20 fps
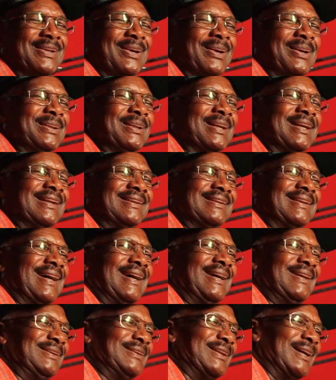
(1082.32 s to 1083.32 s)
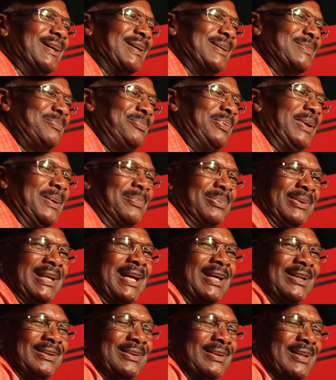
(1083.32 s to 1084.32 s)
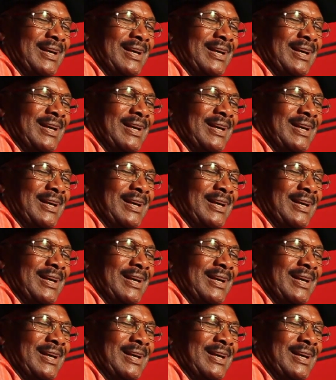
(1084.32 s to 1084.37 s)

now, you get guys, people that,